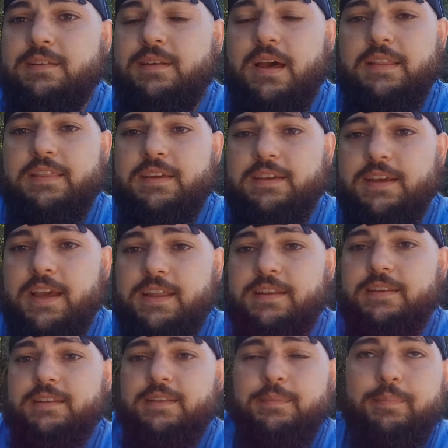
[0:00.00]
nothing
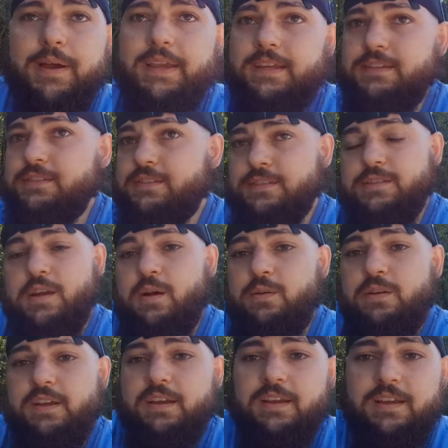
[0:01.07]
and the bike is just
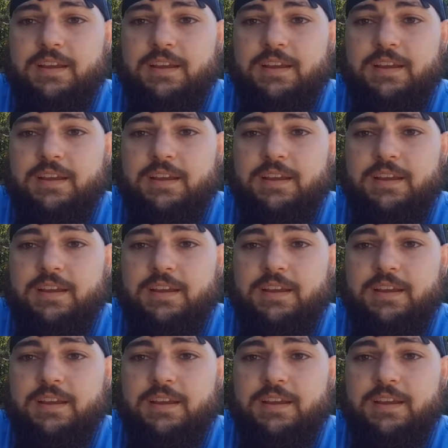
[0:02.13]
going